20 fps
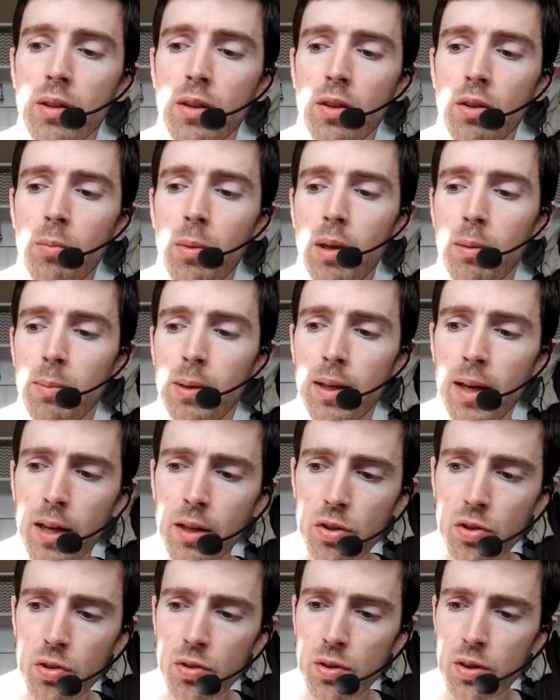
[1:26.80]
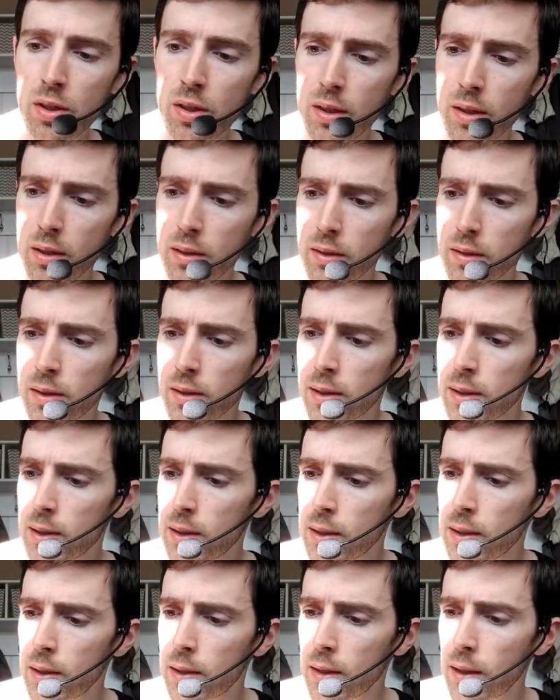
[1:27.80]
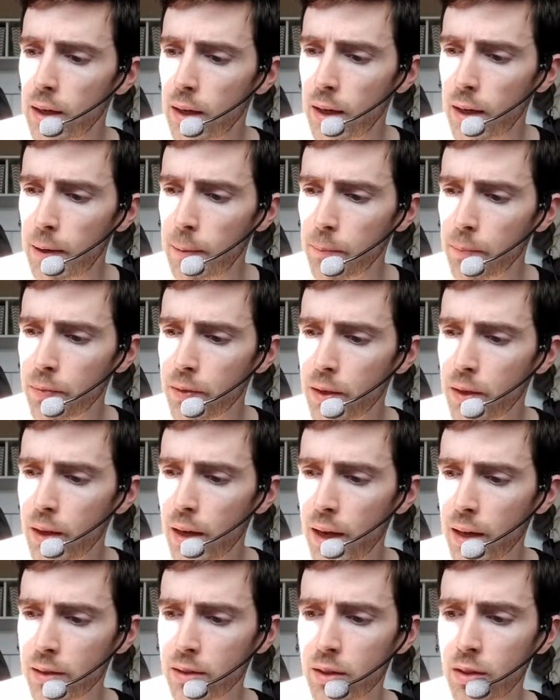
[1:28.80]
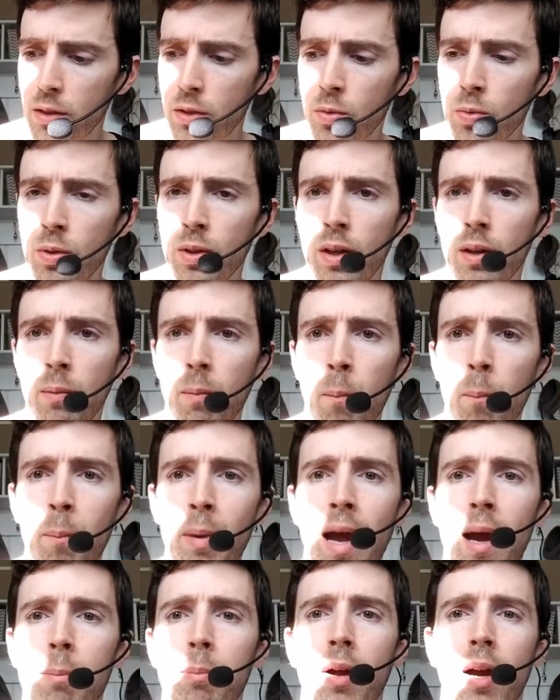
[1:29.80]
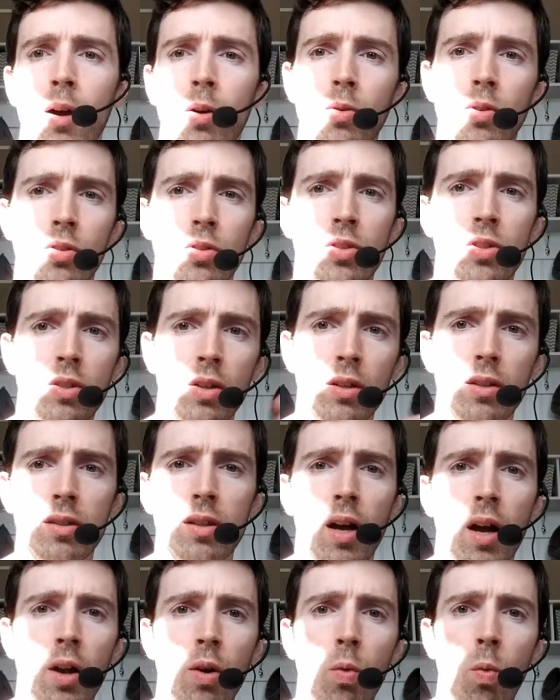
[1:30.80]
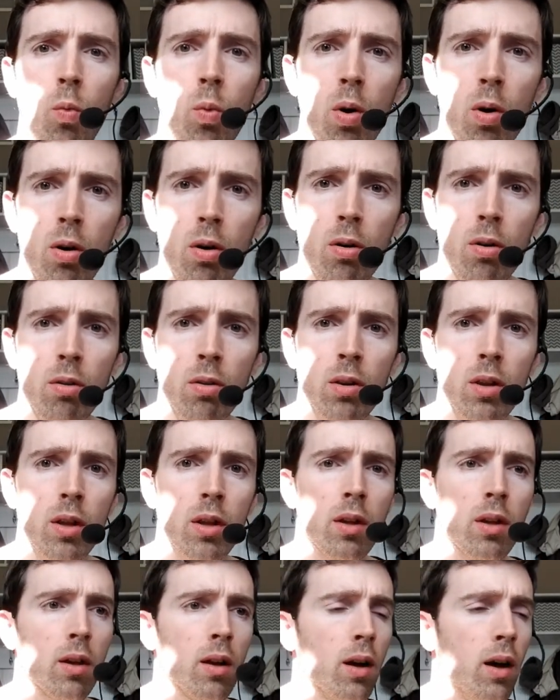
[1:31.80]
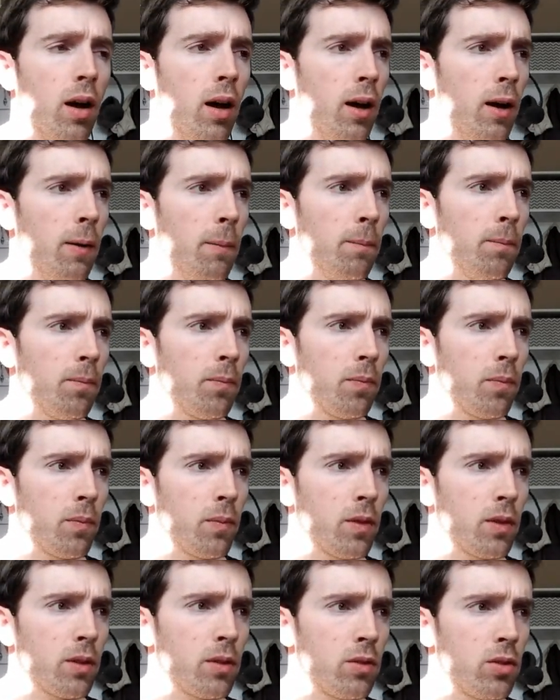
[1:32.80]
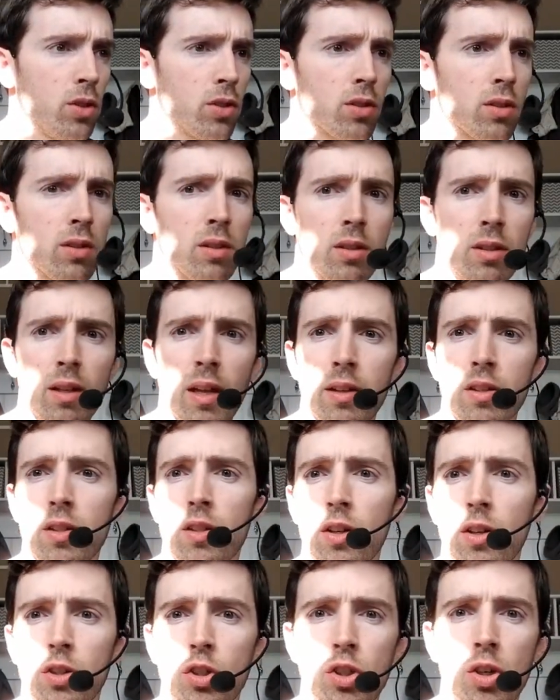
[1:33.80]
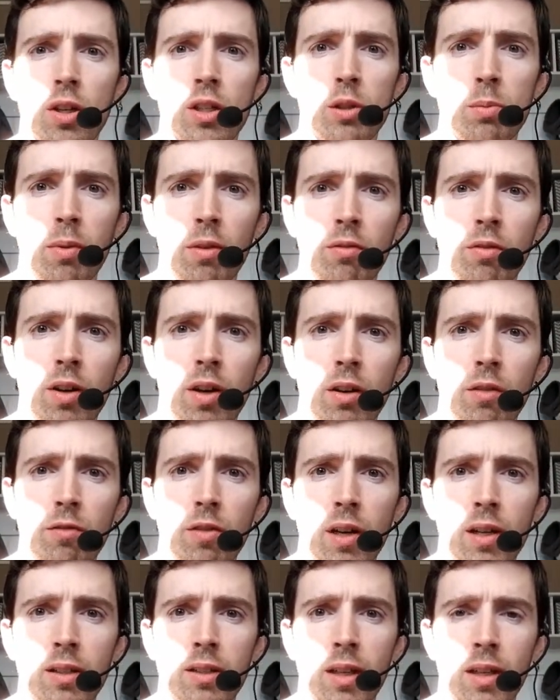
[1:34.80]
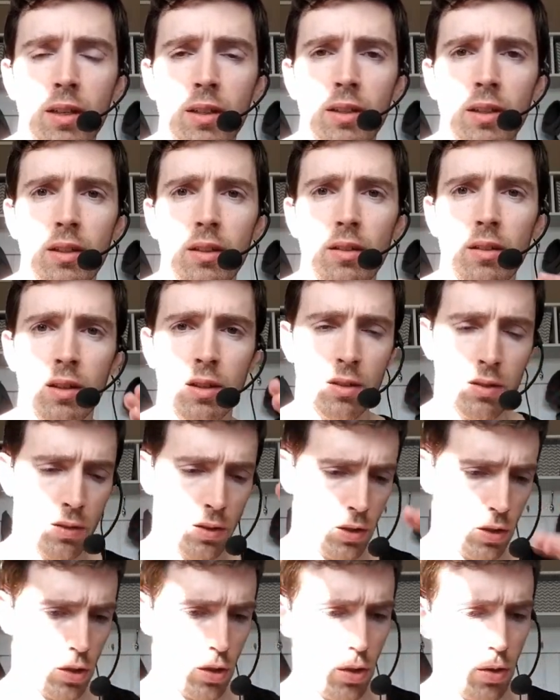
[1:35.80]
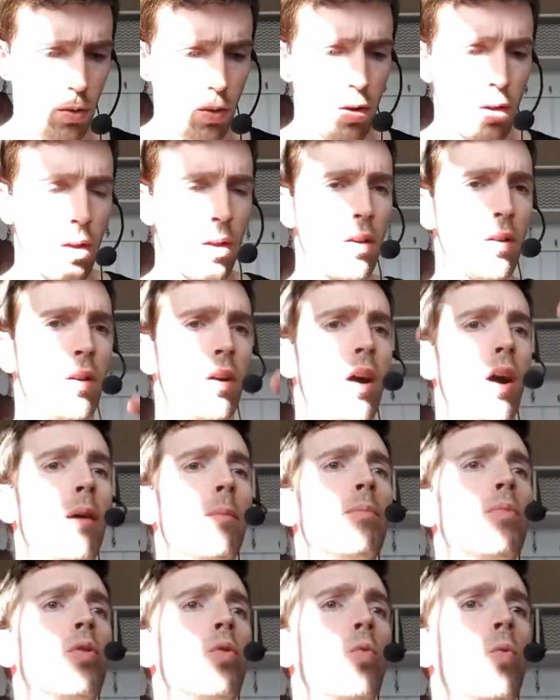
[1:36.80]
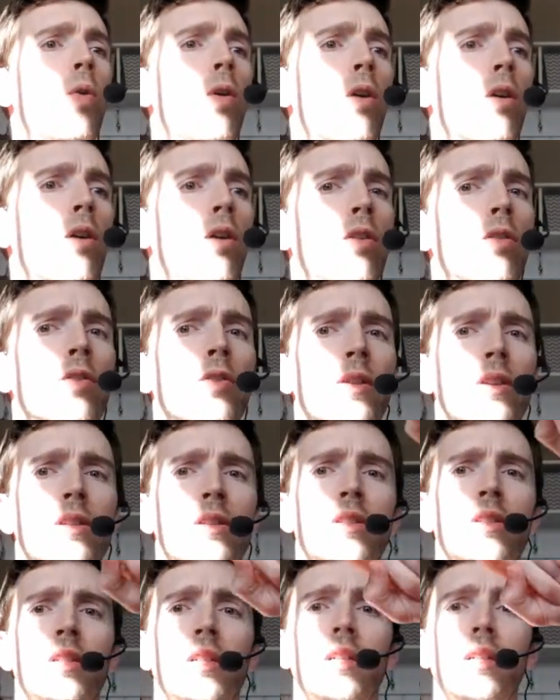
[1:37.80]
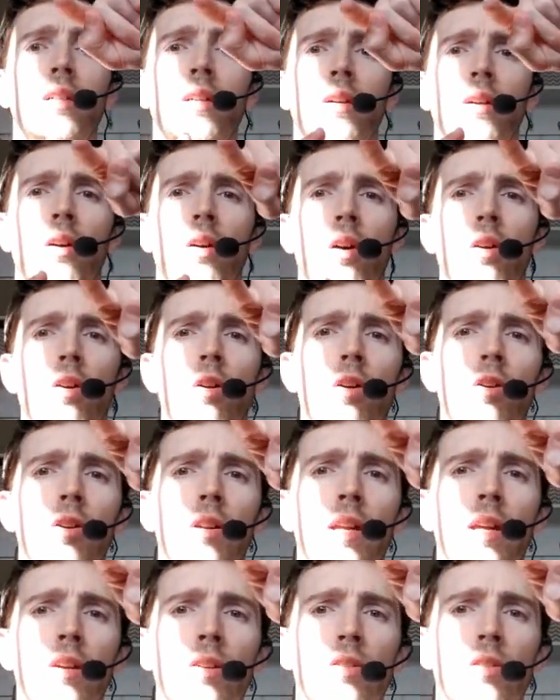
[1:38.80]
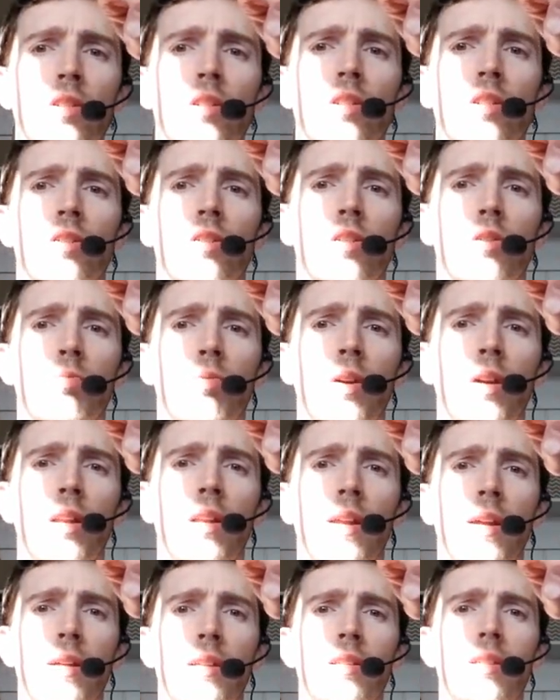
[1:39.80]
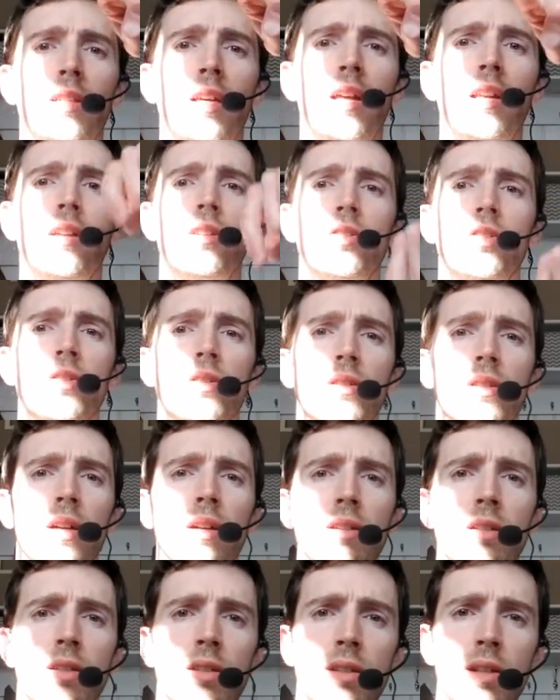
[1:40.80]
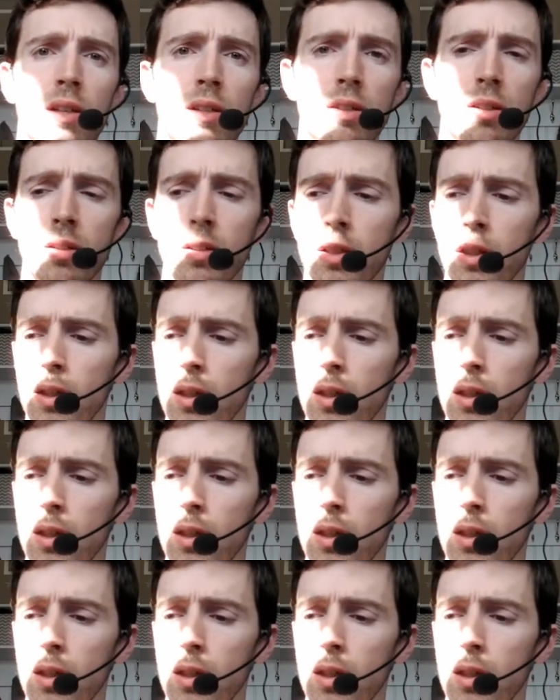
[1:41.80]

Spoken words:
that there may be extra studs. Asking you to map out your studs on a wall. Just so that's their trust but verify technique. Like, let's go up the wall. Let's see, are our nails spread like 10 inches on center?